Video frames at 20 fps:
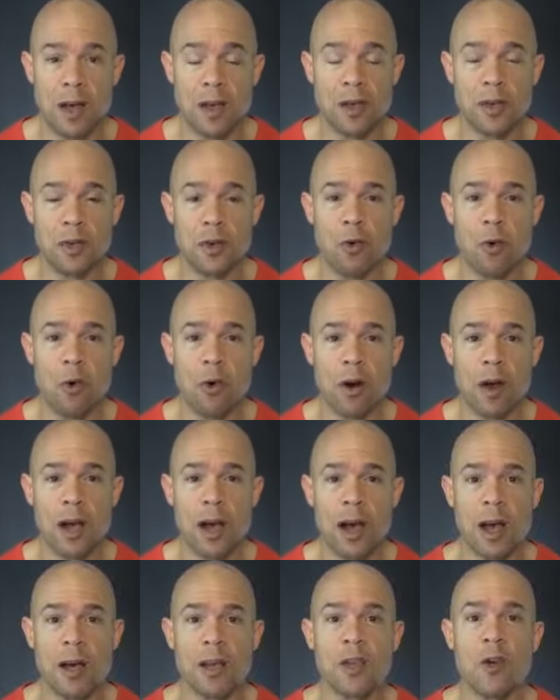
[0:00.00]

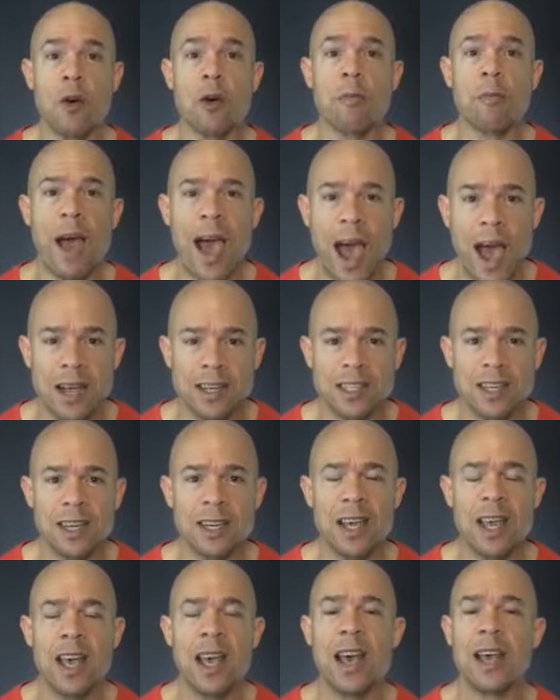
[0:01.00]
your
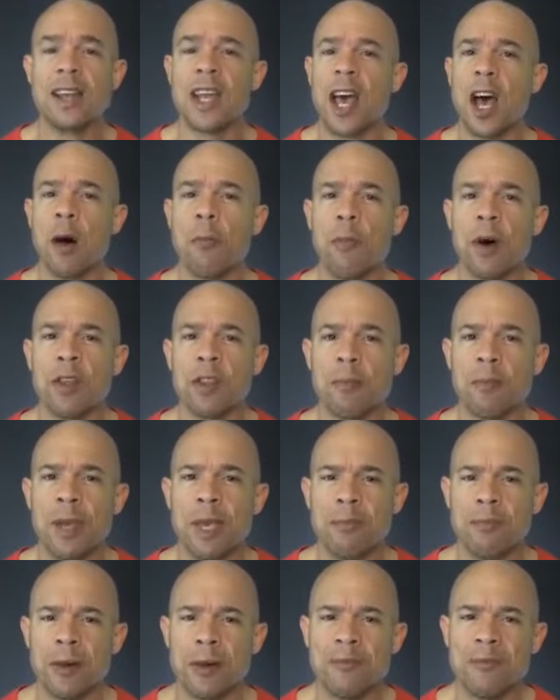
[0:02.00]
passion and to help other
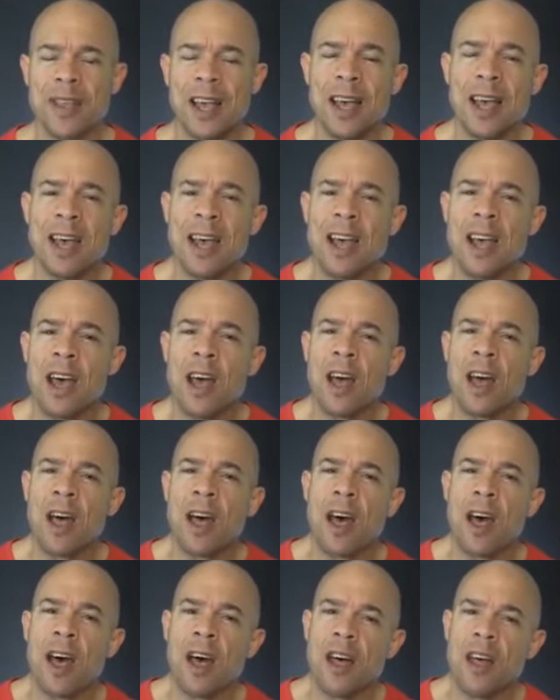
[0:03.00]
people.
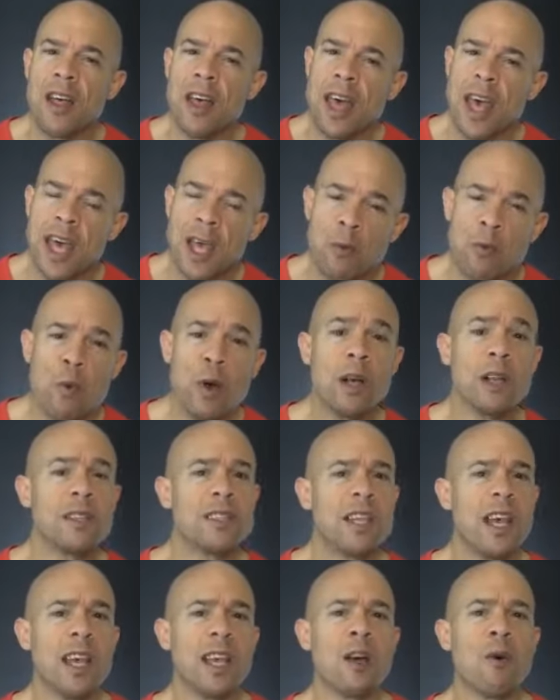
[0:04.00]
It will
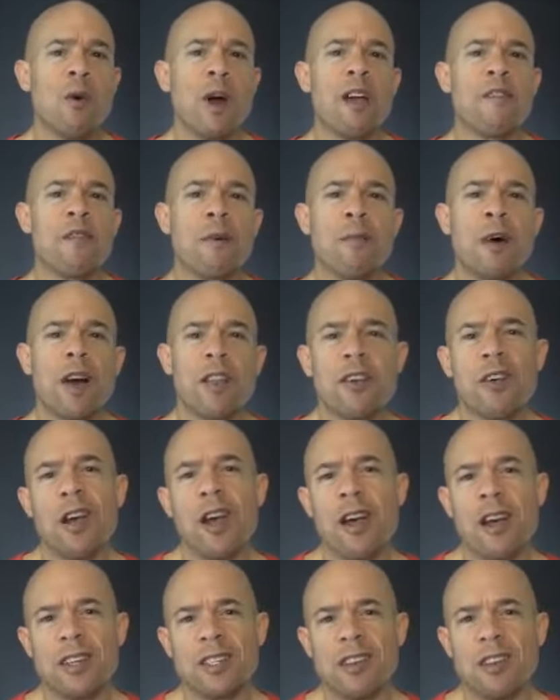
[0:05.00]
take away from other
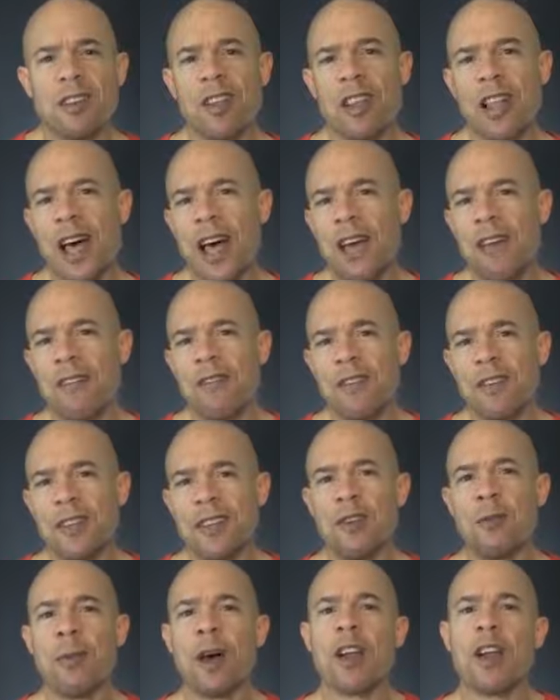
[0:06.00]
areas life,
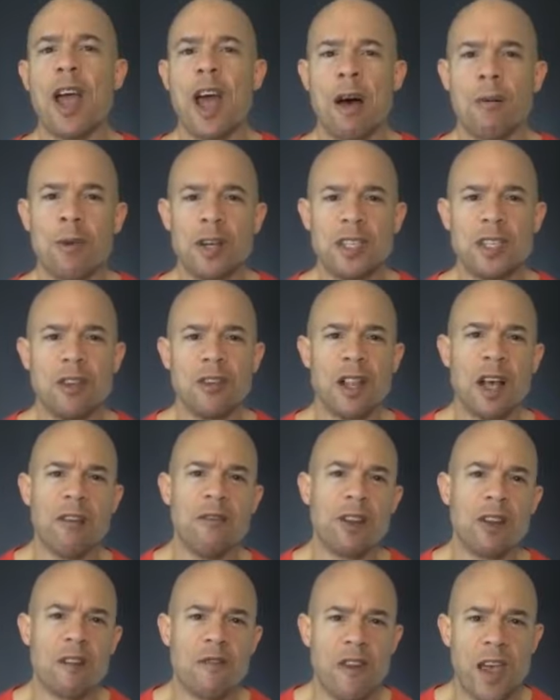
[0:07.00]
no matter how much you love
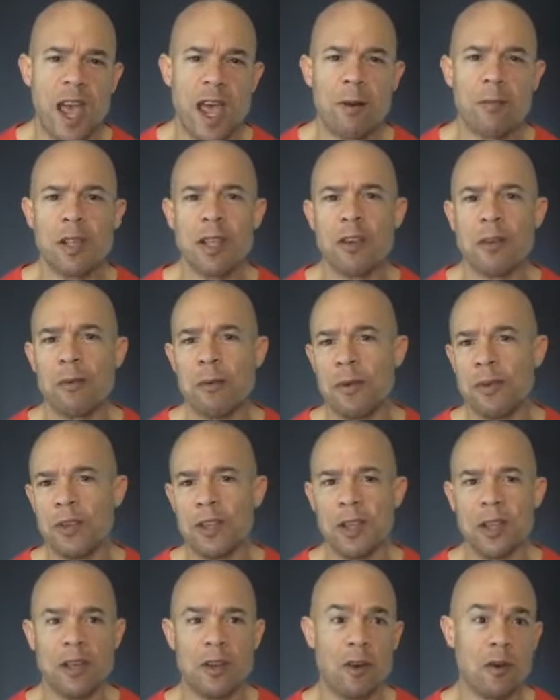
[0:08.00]
it, your family,
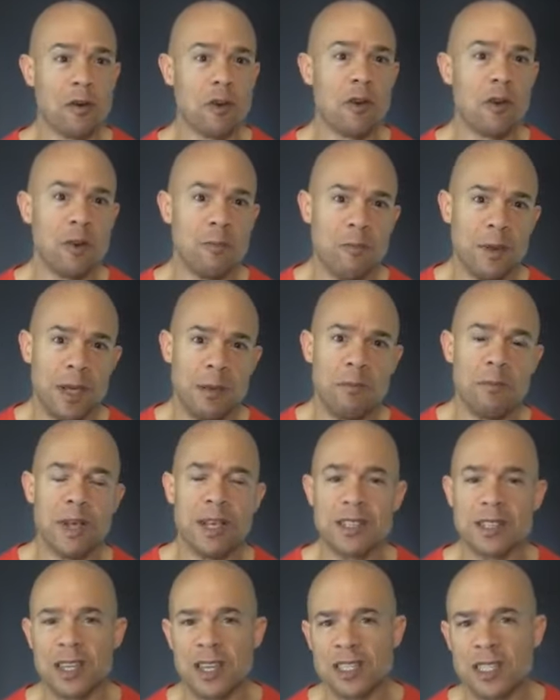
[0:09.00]
could be
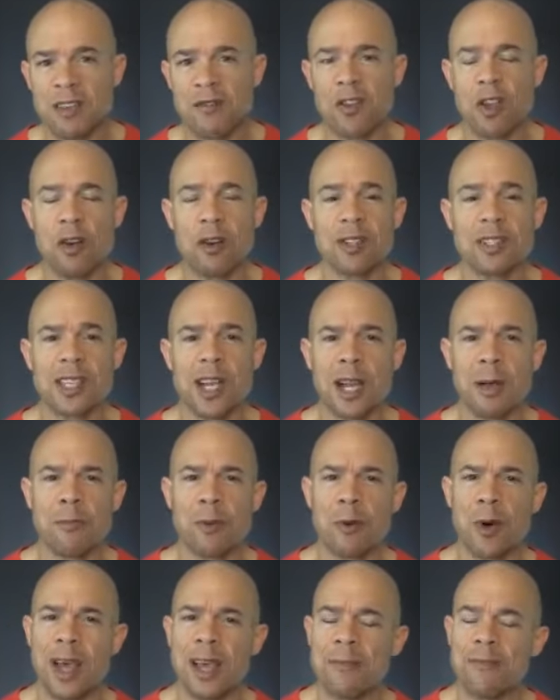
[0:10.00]
business if you don't set up
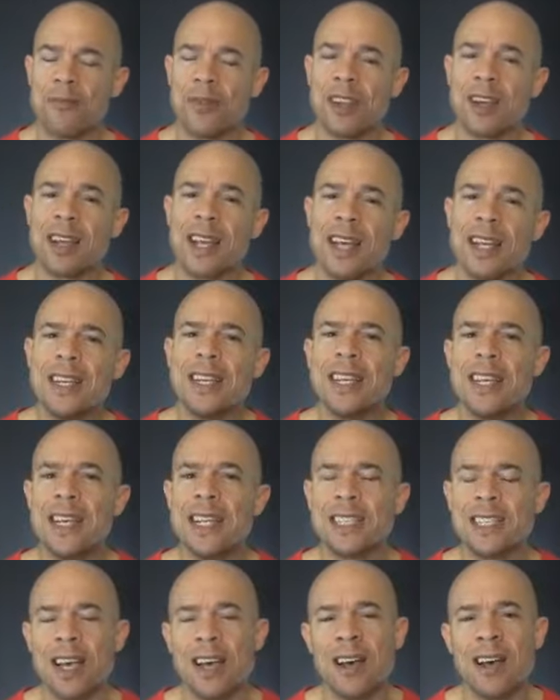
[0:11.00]
the way. You're going to
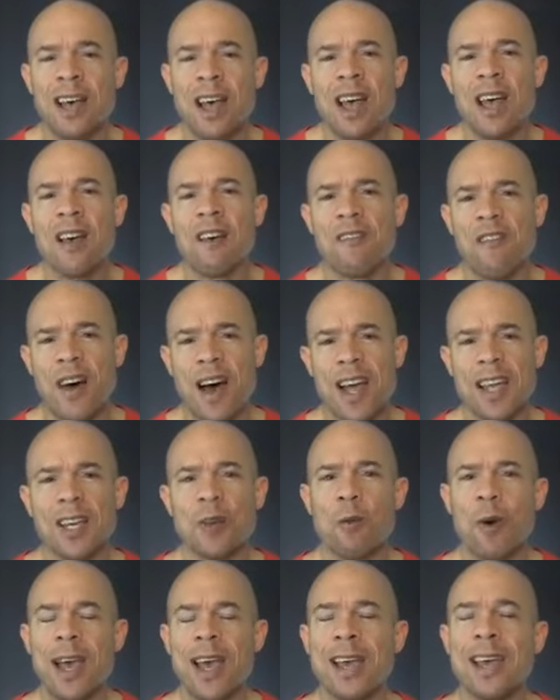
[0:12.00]
need to find
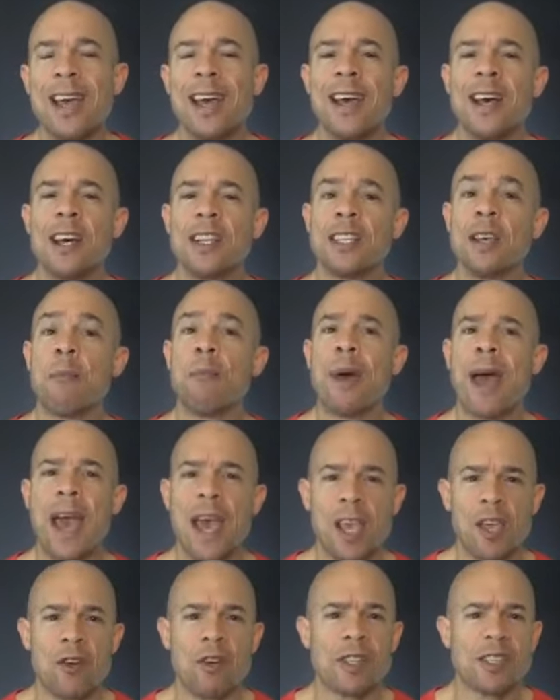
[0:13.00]
a way to
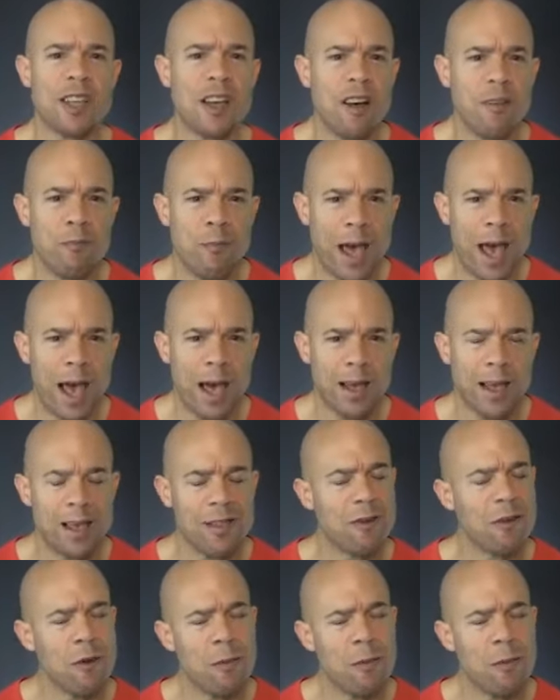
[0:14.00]
pay yourself back. And there